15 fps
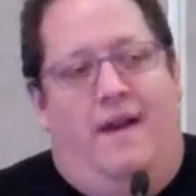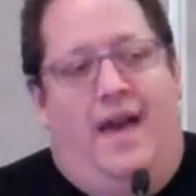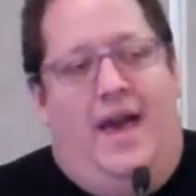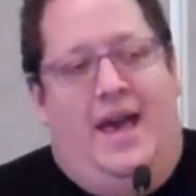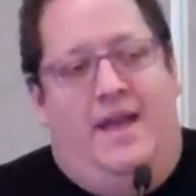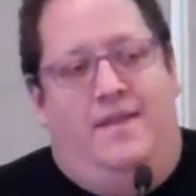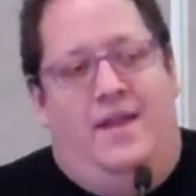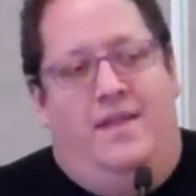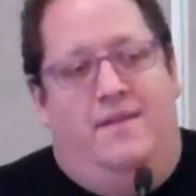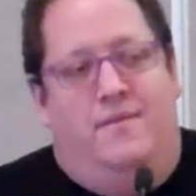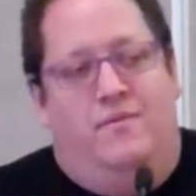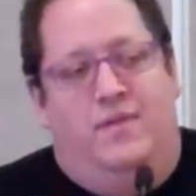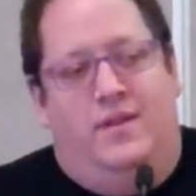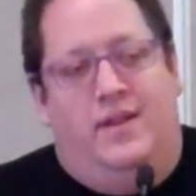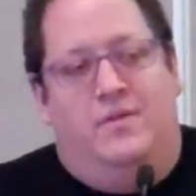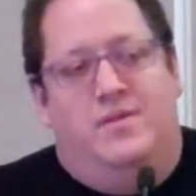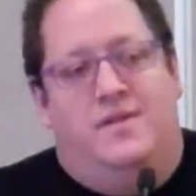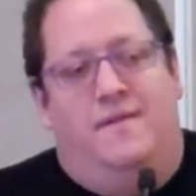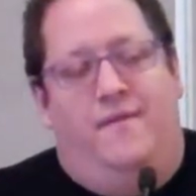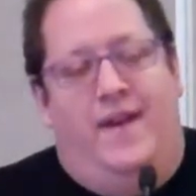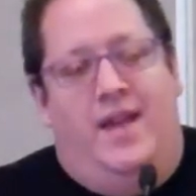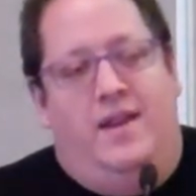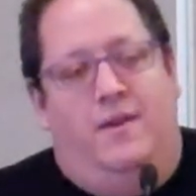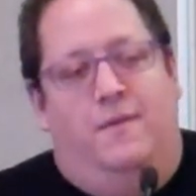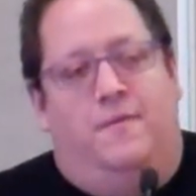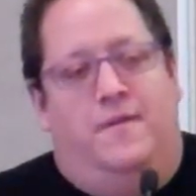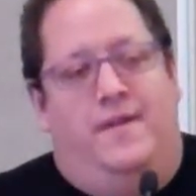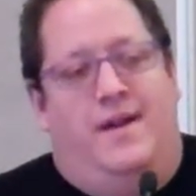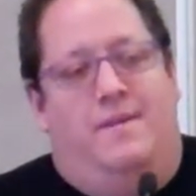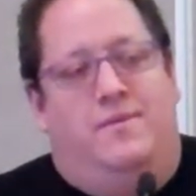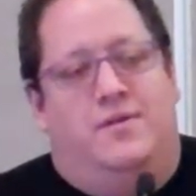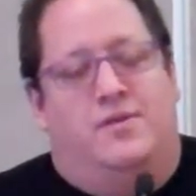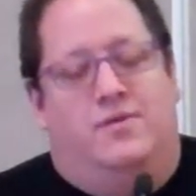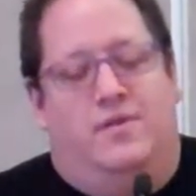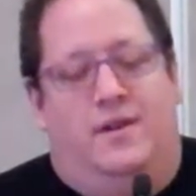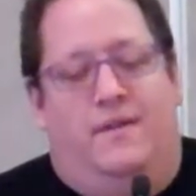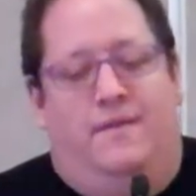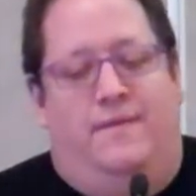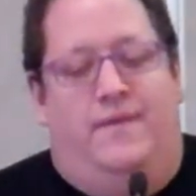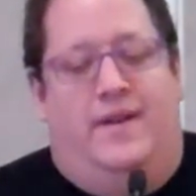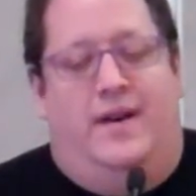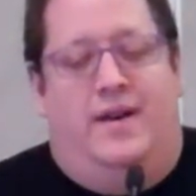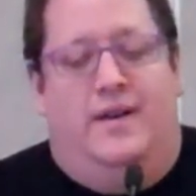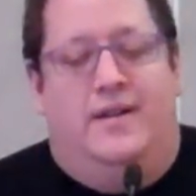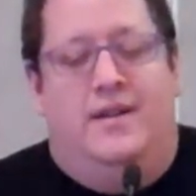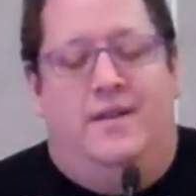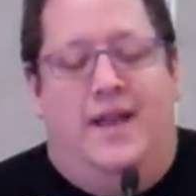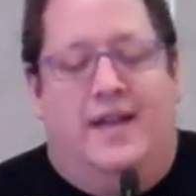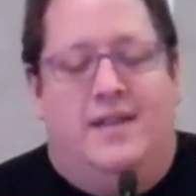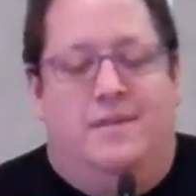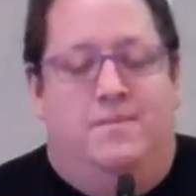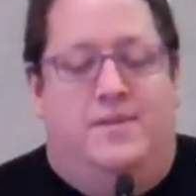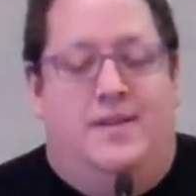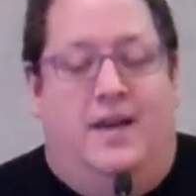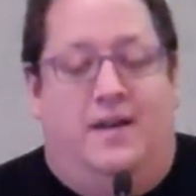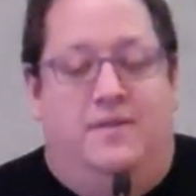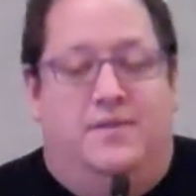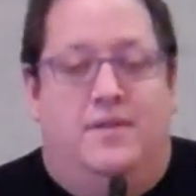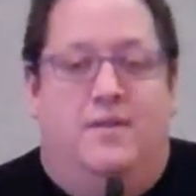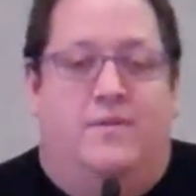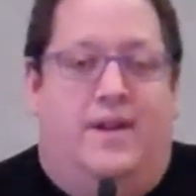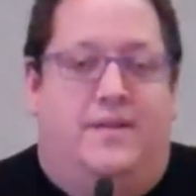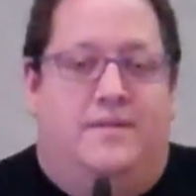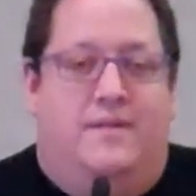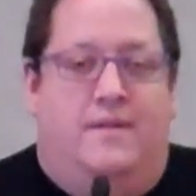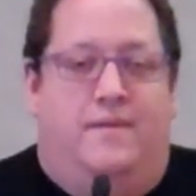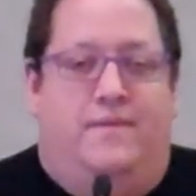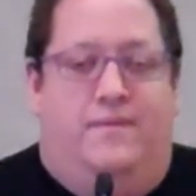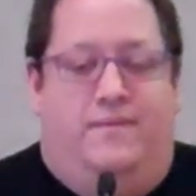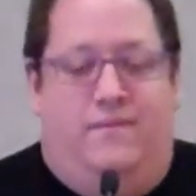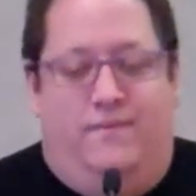And it really was a venue for them to sort of connect themselves to the rest of